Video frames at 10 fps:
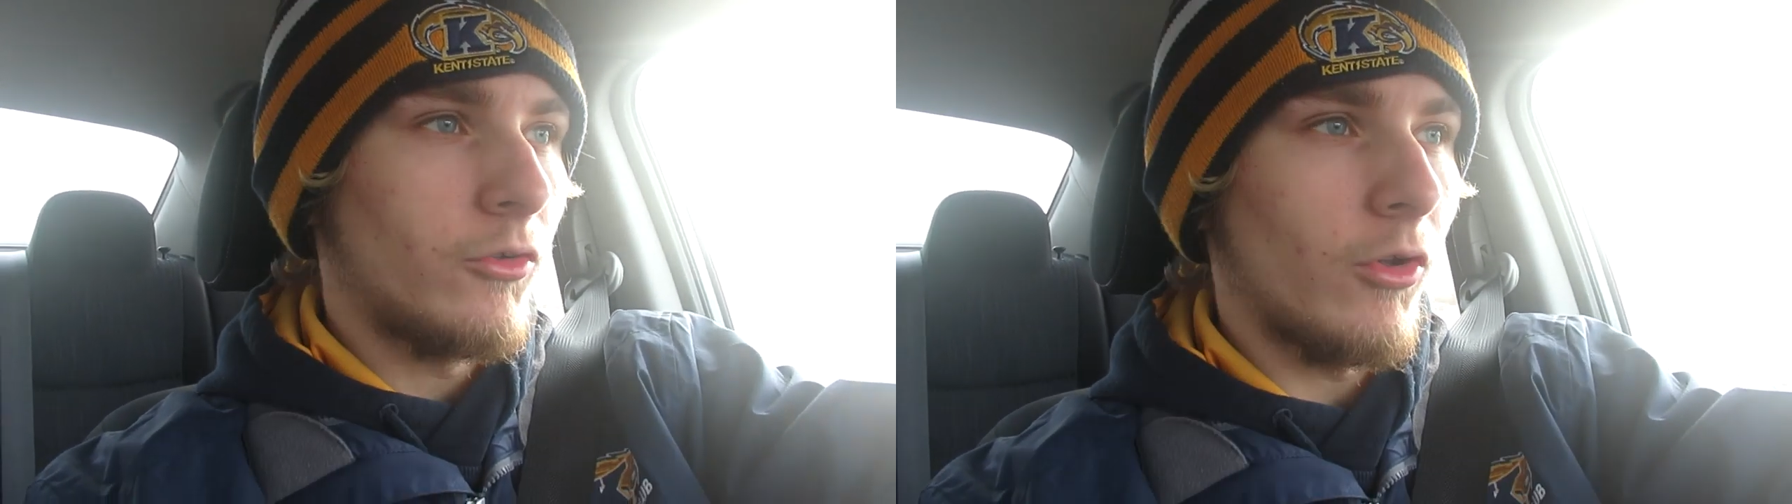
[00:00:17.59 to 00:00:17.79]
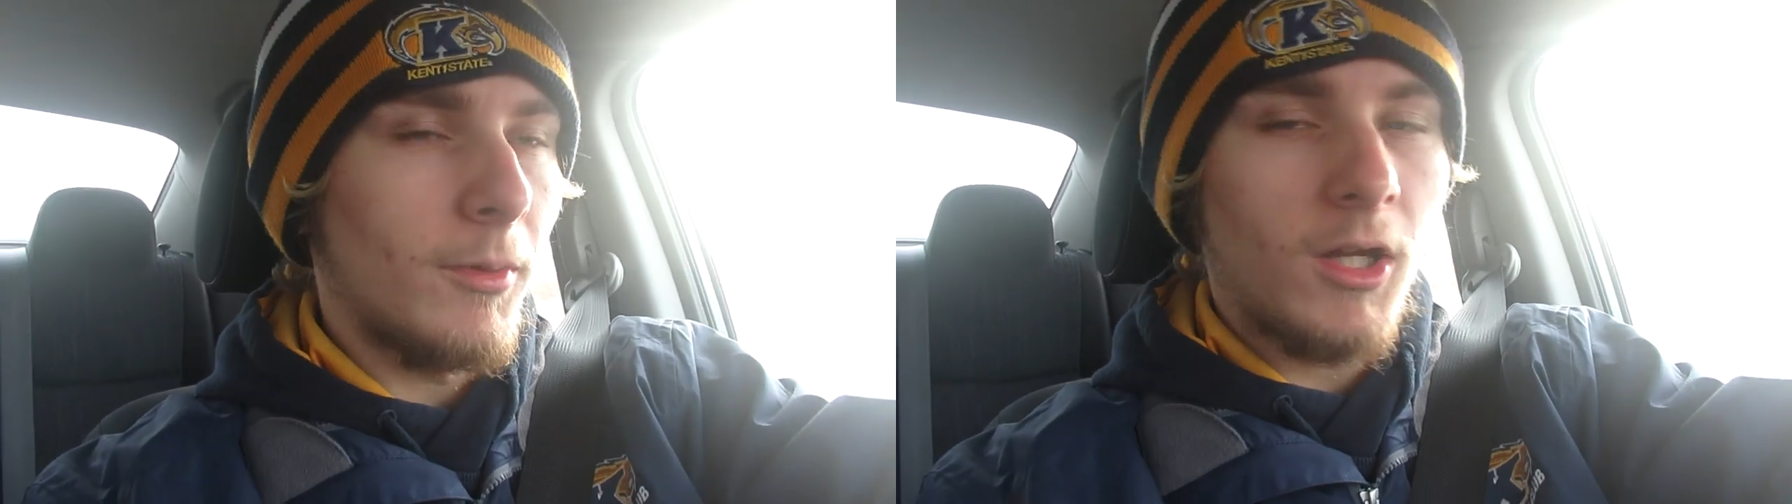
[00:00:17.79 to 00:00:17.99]

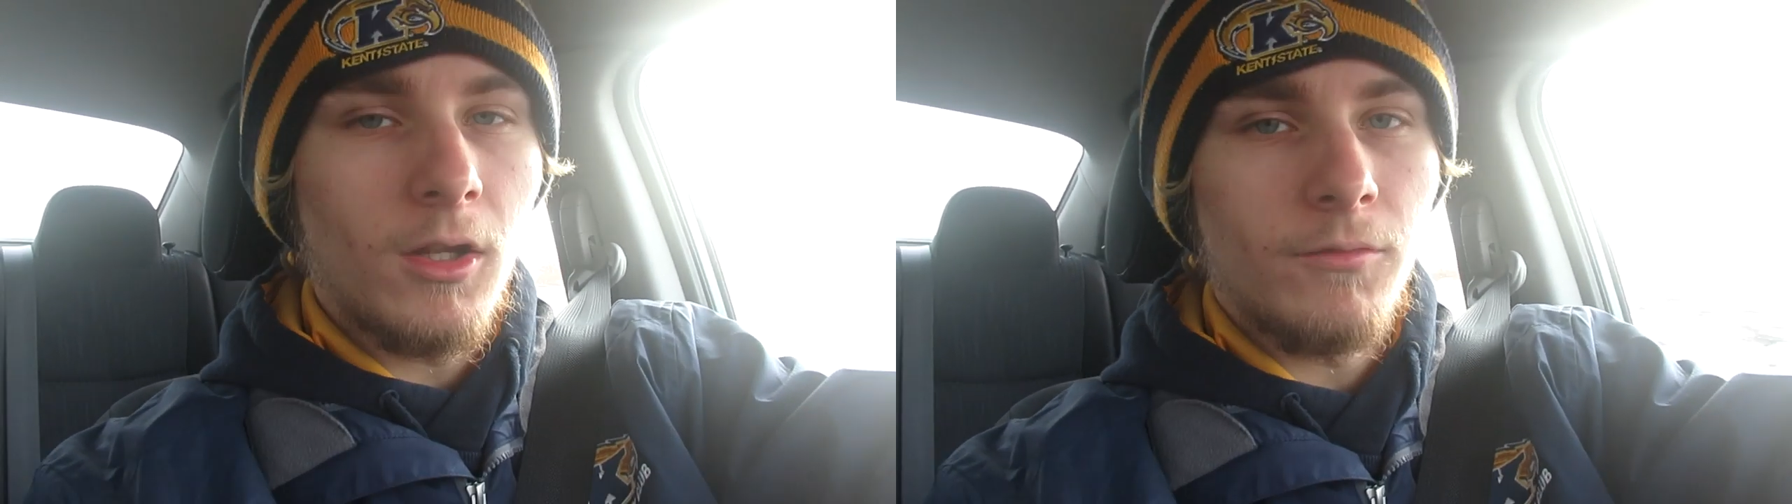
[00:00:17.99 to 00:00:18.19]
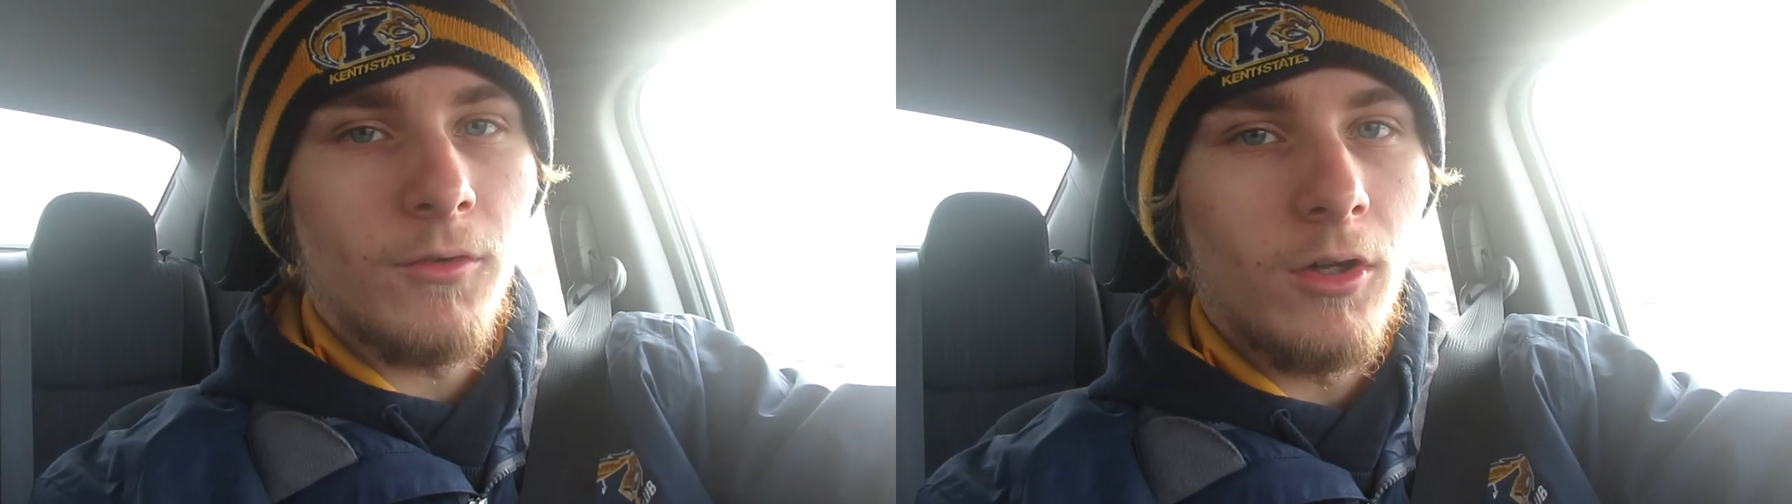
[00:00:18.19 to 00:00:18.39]
Should be
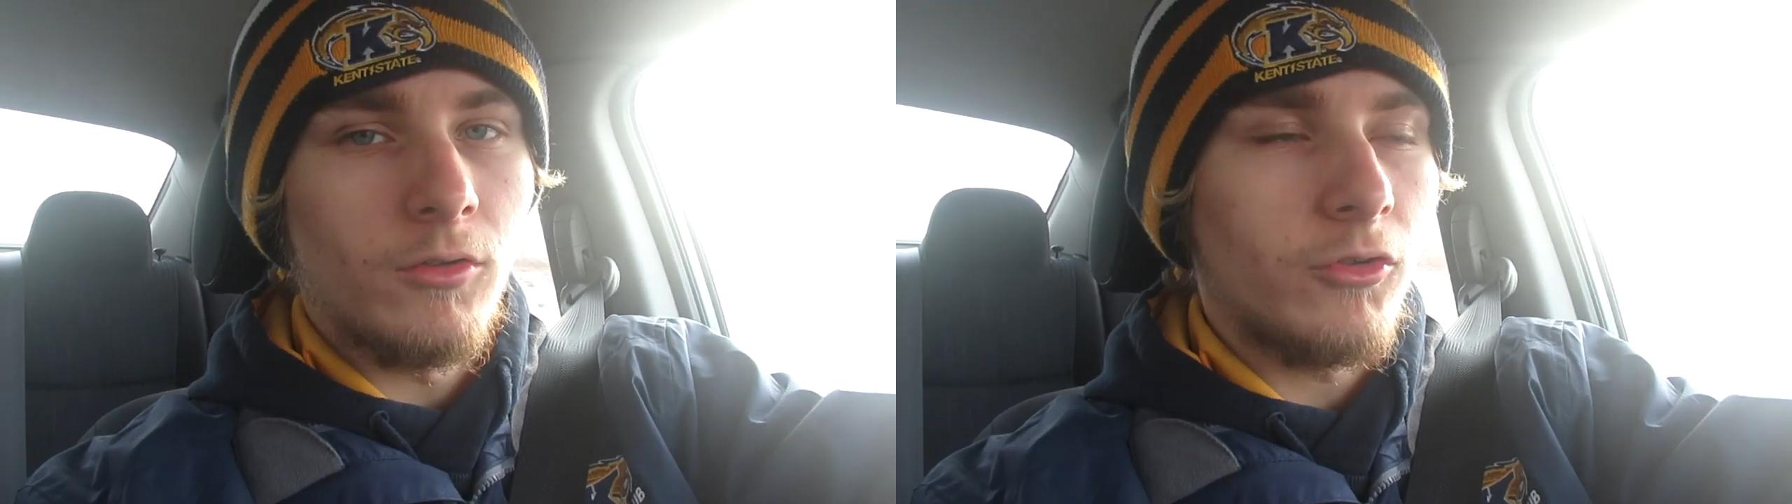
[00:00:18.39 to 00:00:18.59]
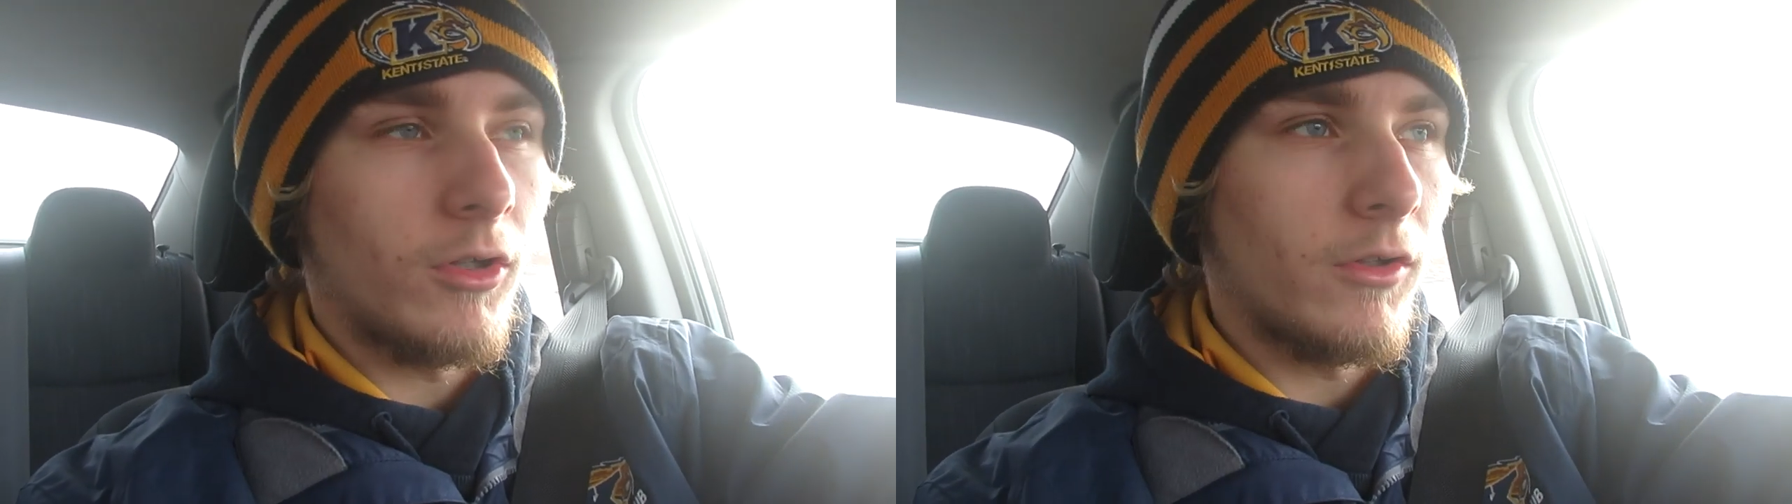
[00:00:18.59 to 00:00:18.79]
kind of fun, should